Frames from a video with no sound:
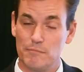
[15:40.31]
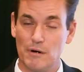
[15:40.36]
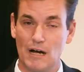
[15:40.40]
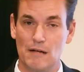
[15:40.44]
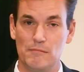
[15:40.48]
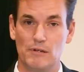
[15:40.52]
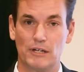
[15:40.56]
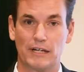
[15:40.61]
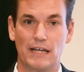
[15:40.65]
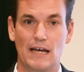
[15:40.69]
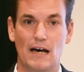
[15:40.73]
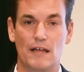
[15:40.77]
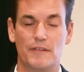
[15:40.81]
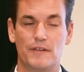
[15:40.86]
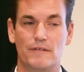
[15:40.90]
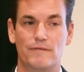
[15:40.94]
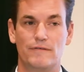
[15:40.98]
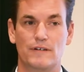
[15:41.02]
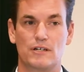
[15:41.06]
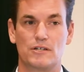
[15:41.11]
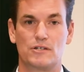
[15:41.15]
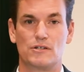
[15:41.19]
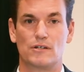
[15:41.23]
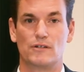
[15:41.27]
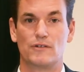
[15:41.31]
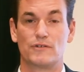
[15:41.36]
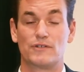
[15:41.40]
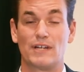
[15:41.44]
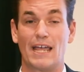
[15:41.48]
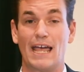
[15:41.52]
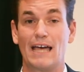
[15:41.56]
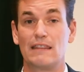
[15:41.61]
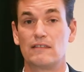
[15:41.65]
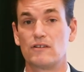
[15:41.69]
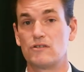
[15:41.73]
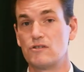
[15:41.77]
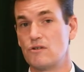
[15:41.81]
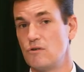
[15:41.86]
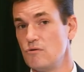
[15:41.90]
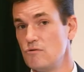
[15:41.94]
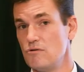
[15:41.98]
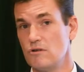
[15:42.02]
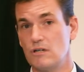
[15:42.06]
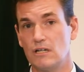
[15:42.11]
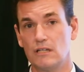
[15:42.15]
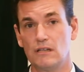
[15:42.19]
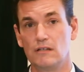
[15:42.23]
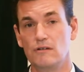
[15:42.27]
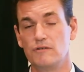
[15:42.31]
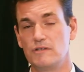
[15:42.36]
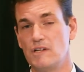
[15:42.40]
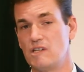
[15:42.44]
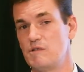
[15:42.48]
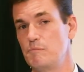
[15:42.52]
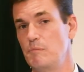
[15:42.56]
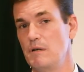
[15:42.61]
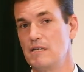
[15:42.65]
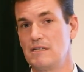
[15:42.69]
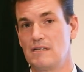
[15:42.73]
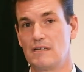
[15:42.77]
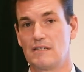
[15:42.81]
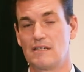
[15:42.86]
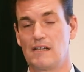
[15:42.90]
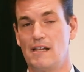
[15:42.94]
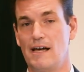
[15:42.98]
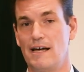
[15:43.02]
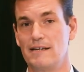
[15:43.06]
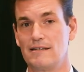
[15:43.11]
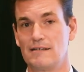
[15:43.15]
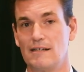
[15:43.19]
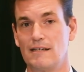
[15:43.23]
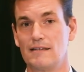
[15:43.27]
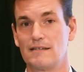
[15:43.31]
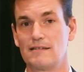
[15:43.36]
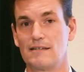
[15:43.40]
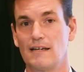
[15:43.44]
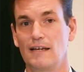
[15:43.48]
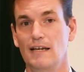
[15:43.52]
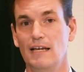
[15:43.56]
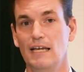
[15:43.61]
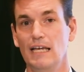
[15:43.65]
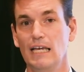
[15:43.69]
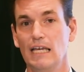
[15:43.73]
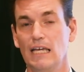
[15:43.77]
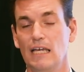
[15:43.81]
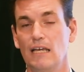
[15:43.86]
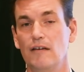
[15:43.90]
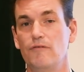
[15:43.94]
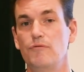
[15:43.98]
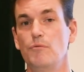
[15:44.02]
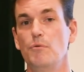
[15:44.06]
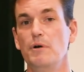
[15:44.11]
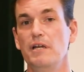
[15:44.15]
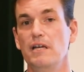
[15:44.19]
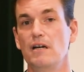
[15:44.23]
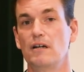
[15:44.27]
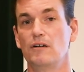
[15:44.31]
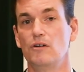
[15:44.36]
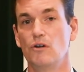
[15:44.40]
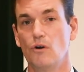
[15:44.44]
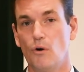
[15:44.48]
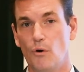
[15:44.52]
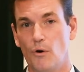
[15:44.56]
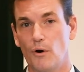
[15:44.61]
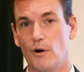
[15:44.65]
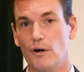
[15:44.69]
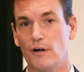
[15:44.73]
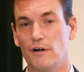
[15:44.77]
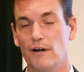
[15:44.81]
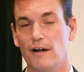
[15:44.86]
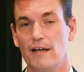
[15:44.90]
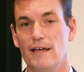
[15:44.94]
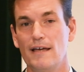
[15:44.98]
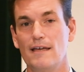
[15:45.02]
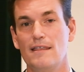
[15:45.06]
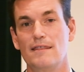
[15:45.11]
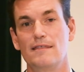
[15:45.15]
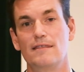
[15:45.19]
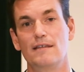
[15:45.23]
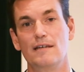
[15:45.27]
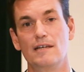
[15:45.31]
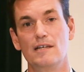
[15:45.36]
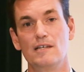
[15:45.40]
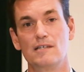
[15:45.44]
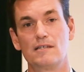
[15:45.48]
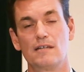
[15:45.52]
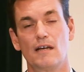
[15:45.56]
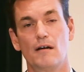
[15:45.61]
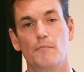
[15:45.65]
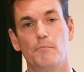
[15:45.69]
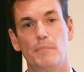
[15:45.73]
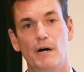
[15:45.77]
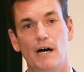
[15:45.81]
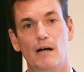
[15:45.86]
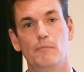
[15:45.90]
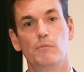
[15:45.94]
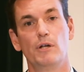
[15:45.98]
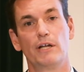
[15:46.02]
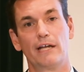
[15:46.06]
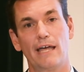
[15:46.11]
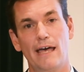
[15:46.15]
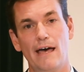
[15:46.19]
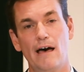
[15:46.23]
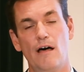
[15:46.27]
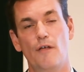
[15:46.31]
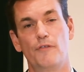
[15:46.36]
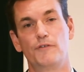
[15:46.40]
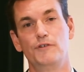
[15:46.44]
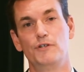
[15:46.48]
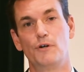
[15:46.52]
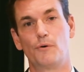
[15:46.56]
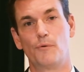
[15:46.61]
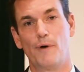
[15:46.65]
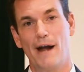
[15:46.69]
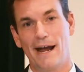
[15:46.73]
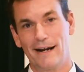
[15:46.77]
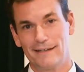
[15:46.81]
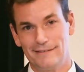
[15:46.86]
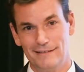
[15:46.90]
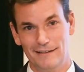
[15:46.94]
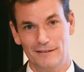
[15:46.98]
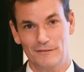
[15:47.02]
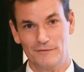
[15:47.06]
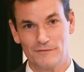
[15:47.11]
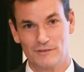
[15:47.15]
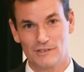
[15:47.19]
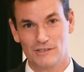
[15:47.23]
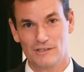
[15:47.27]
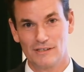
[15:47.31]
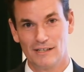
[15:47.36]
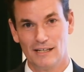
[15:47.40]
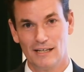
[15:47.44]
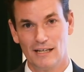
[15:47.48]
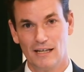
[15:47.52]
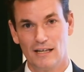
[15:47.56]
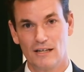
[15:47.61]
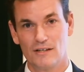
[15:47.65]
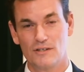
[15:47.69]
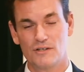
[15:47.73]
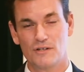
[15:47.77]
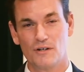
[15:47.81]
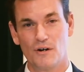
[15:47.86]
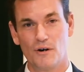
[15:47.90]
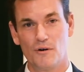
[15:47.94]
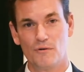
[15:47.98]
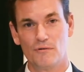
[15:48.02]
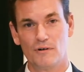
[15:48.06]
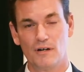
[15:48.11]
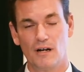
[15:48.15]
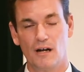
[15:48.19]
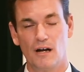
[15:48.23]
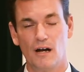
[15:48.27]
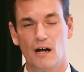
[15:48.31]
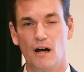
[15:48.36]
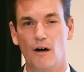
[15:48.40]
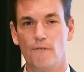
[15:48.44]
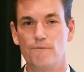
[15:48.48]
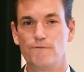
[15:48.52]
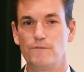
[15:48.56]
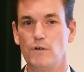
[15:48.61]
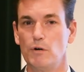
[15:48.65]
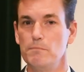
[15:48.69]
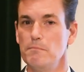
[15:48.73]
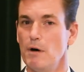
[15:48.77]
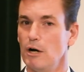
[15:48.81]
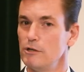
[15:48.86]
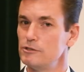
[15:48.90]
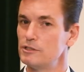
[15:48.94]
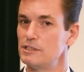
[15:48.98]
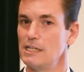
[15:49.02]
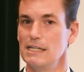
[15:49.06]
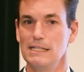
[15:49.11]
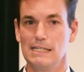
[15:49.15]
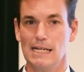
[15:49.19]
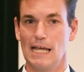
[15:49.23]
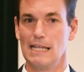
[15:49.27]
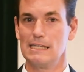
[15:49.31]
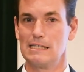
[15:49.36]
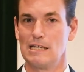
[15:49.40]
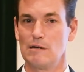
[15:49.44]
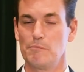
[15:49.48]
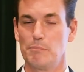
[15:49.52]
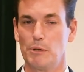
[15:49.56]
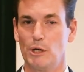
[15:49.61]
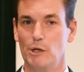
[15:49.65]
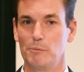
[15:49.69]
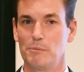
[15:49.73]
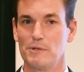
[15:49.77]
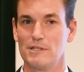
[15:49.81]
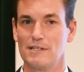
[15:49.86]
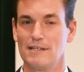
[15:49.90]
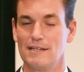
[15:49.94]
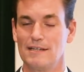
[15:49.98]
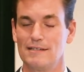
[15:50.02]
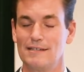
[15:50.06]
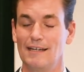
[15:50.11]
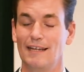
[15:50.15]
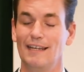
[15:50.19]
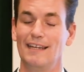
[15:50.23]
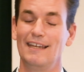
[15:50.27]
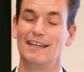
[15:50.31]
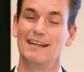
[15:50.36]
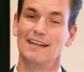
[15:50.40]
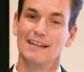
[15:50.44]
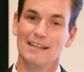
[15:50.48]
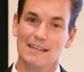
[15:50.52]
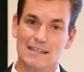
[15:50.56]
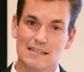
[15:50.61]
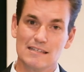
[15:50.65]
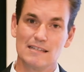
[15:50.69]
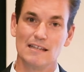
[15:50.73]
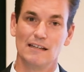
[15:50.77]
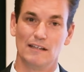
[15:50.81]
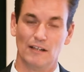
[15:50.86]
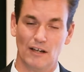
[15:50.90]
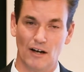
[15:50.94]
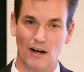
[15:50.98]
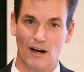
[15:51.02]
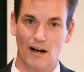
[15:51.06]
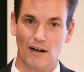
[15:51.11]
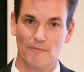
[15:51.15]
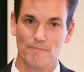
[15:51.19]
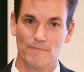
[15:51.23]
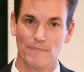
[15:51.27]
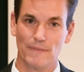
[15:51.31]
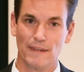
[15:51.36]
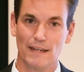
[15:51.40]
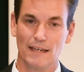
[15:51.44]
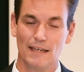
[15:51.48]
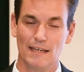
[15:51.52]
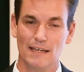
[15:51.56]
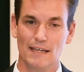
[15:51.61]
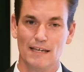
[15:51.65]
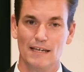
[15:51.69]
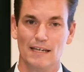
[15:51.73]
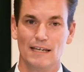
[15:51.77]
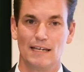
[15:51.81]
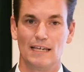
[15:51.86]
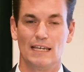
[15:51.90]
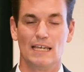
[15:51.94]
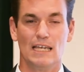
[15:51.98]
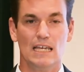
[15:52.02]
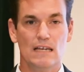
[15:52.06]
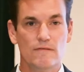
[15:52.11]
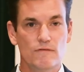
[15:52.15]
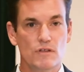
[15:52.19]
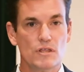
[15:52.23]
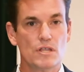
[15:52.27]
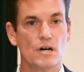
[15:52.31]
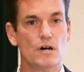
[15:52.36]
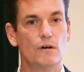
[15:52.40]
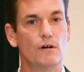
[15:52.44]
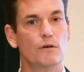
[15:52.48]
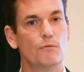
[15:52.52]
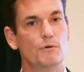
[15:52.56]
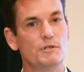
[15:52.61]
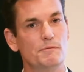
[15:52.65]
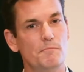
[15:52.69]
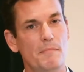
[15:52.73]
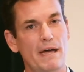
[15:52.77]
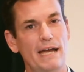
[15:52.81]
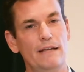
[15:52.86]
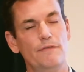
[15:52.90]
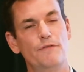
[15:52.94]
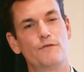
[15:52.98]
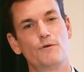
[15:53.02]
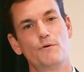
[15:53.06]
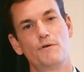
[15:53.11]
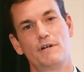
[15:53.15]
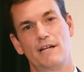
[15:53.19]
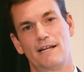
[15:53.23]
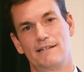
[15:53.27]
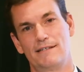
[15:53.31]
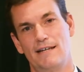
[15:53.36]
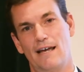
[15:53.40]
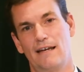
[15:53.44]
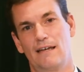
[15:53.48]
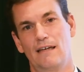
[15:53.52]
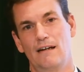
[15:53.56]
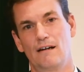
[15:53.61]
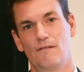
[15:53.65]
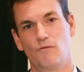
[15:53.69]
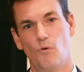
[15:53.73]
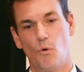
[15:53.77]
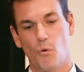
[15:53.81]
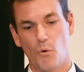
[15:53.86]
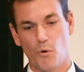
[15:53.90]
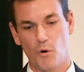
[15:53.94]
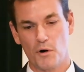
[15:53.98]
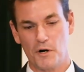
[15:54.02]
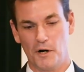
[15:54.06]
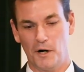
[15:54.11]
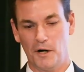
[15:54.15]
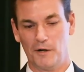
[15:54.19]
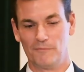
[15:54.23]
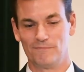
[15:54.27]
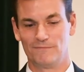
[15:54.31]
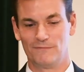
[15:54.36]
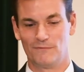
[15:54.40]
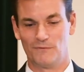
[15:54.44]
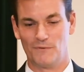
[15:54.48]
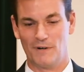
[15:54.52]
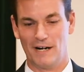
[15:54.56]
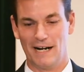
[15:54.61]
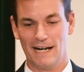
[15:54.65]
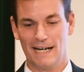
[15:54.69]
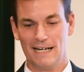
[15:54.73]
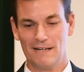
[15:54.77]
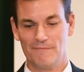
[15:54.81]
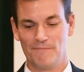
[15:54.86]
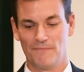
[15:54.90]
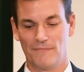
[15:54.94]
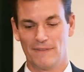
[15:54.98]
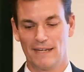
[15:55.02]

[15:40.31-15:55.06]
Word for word: public health officials, and the school could lose its business license if we ignore these public health directives. So, for most intents and purposes, it is the law, even though it was made through an executive order, right?